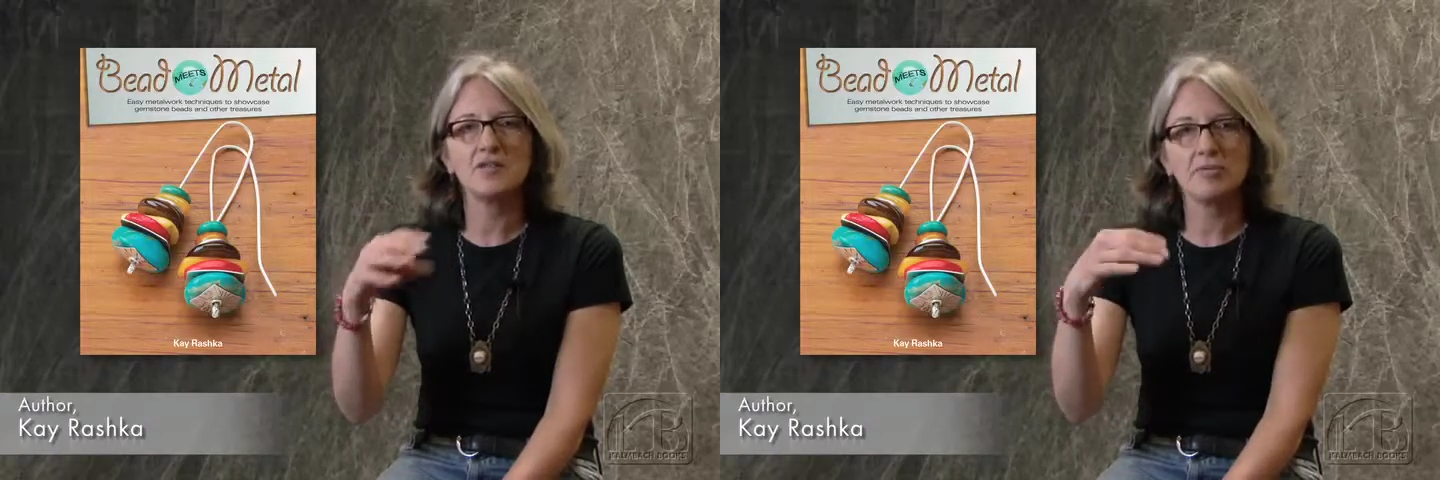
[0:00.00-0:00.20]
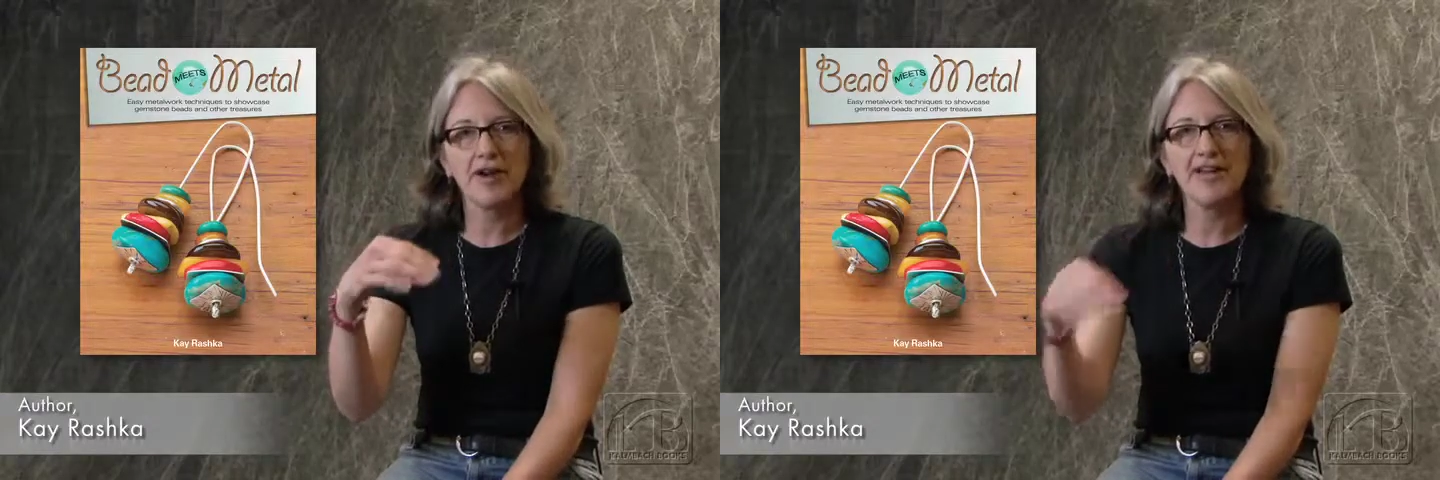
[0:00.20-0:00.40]

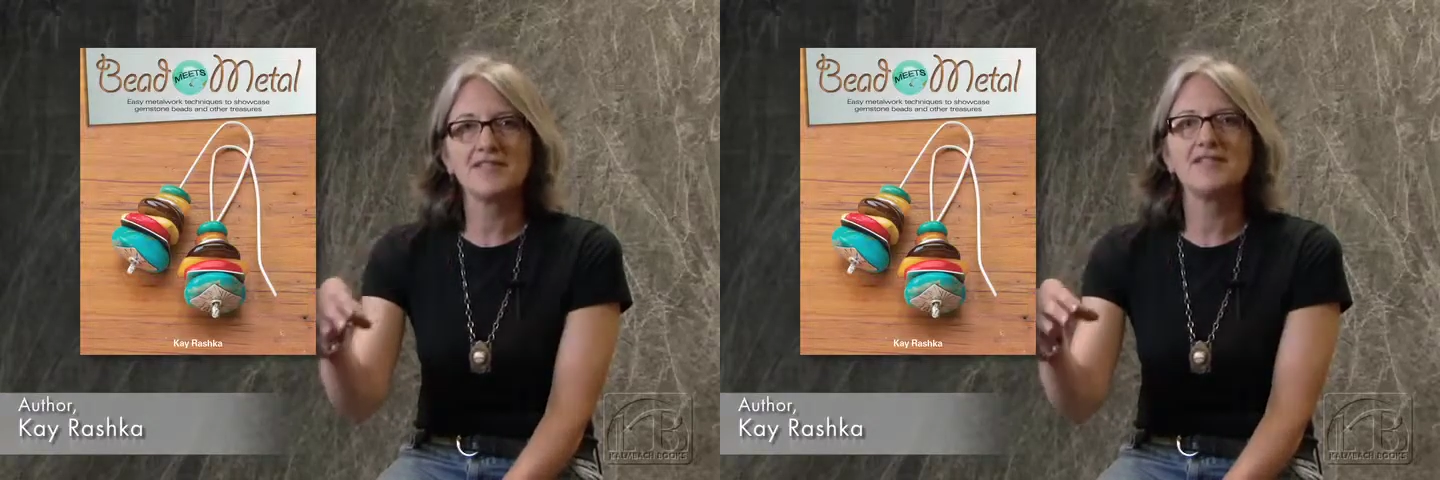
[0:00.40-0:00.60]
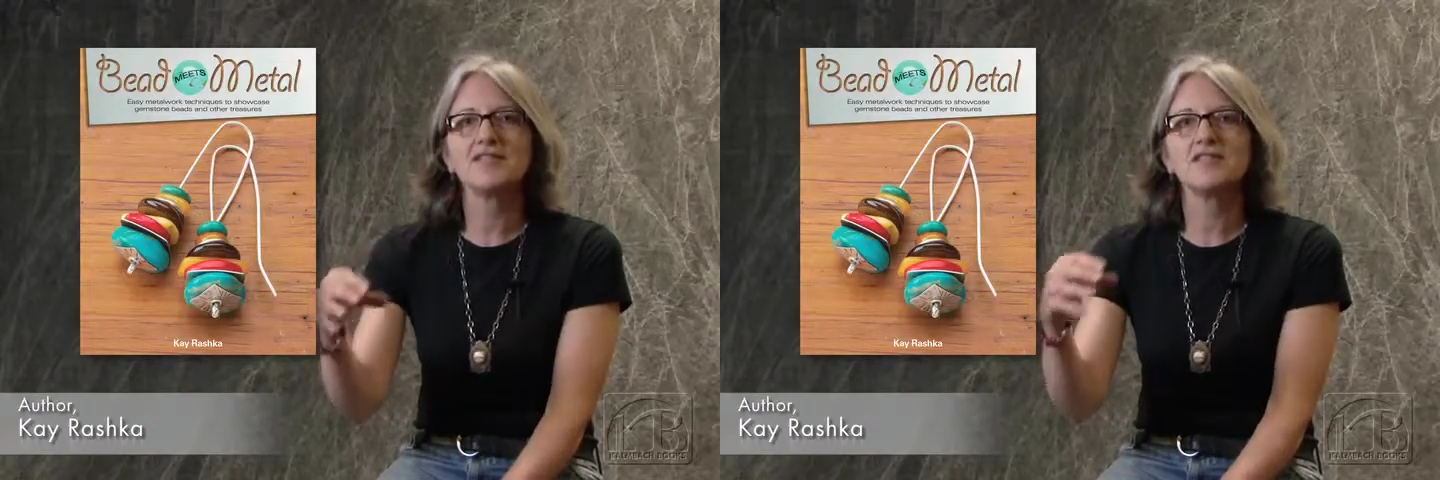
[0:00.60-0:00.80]

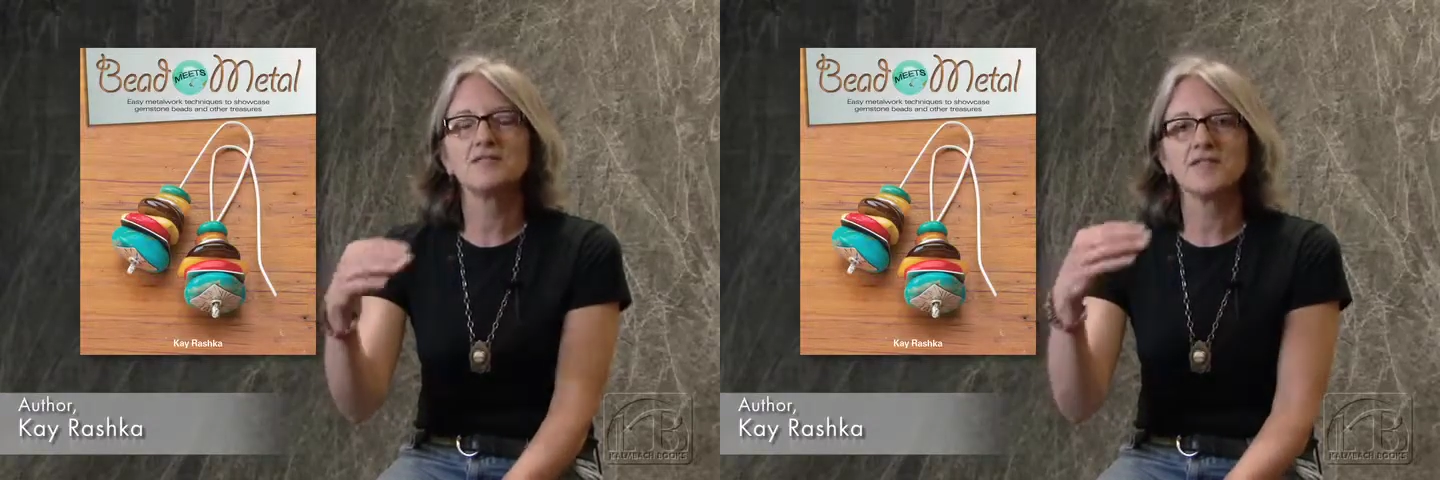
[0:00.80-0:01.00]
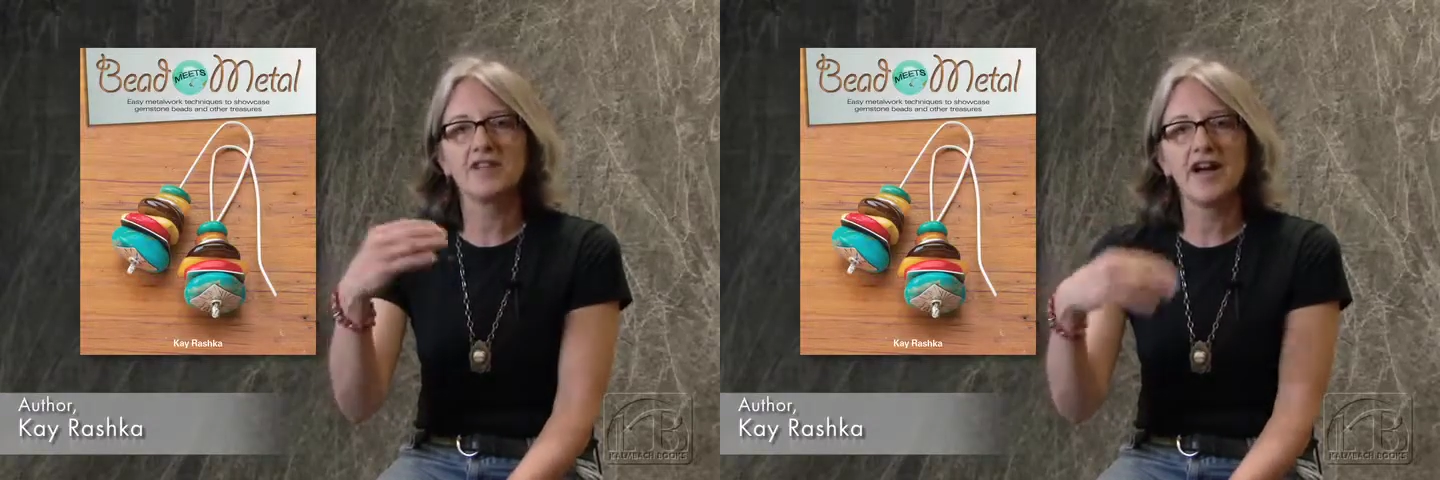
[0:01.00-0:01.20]
process and the
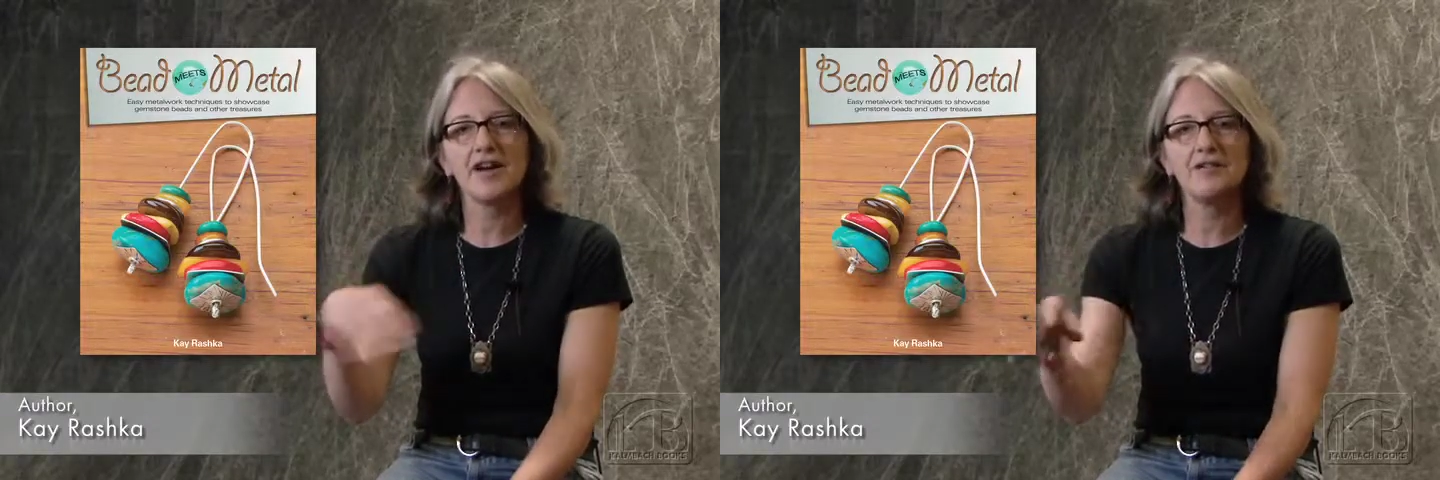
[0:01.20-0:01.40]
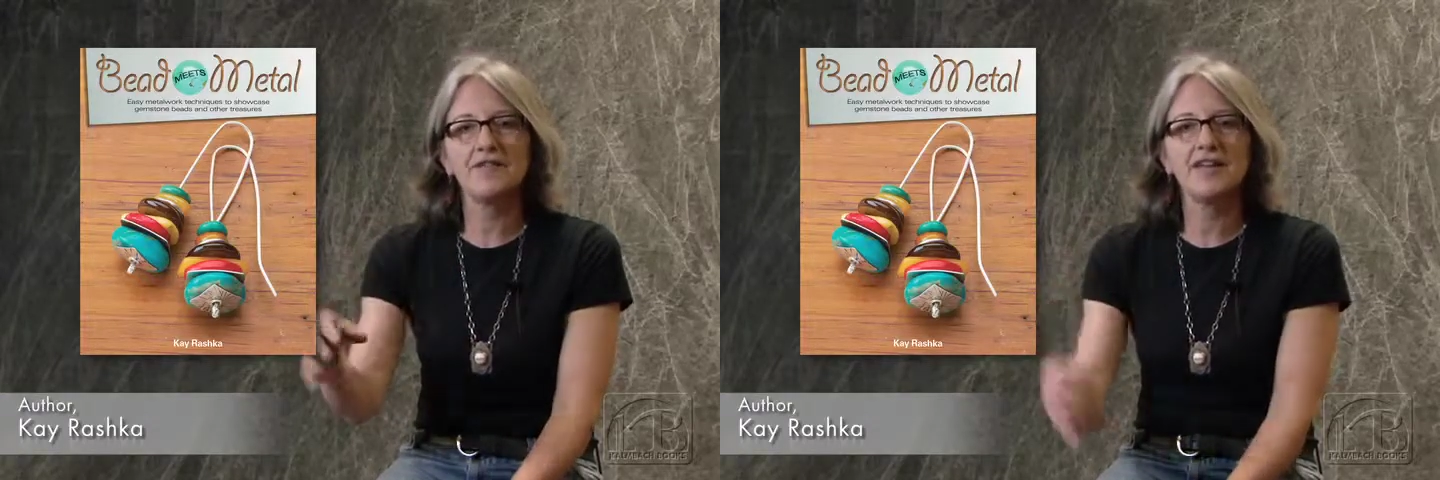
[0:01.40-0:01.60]

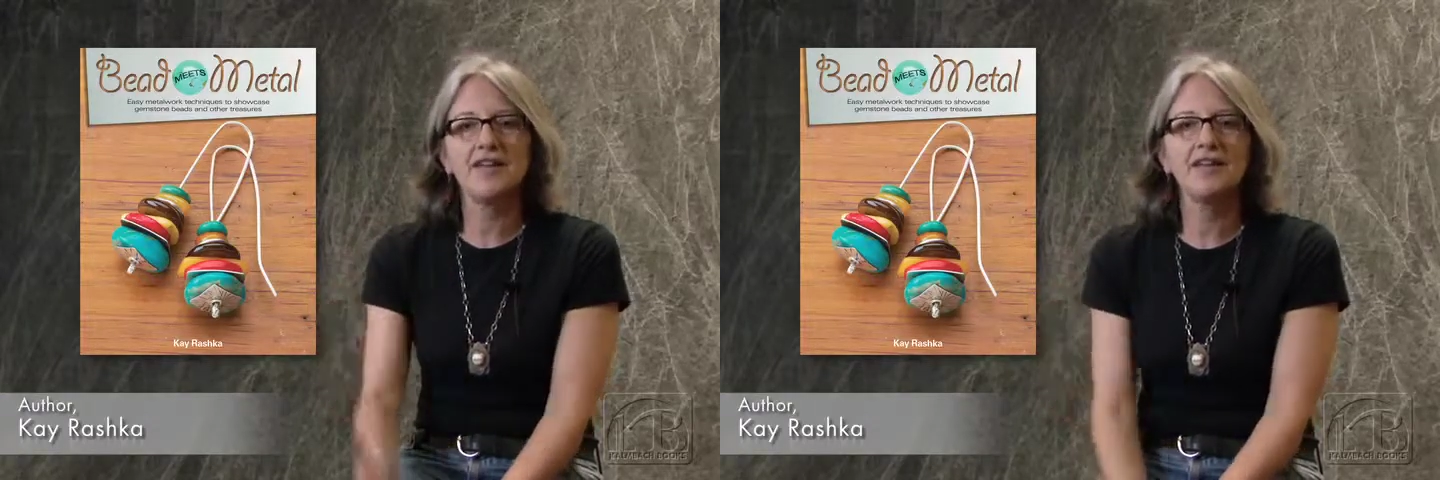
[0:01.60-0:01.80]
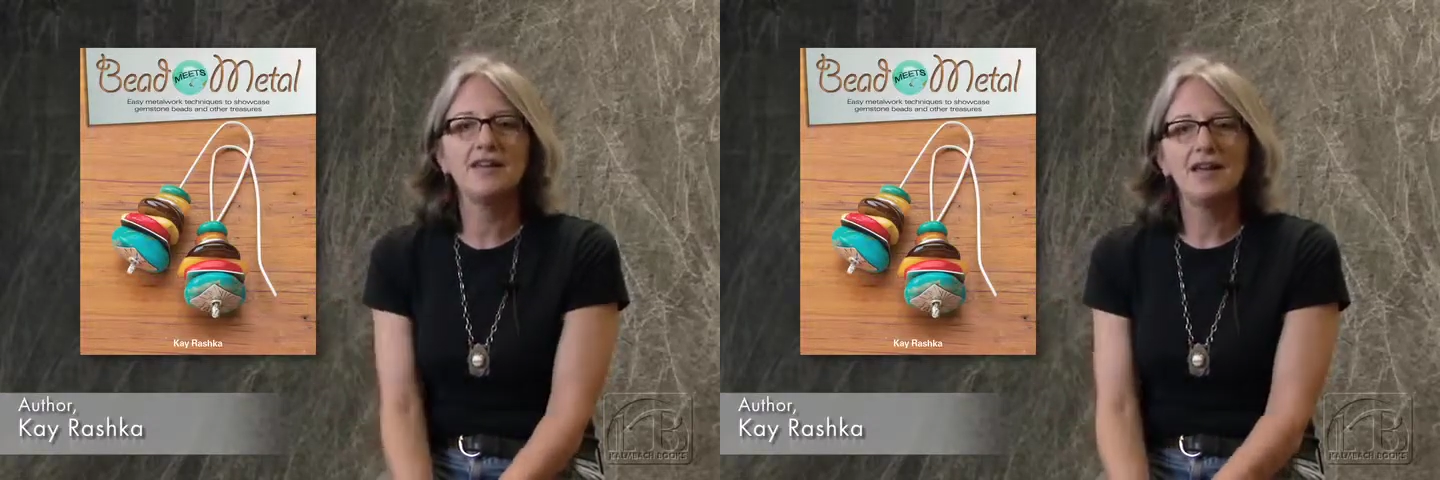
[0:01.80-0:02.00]
photography.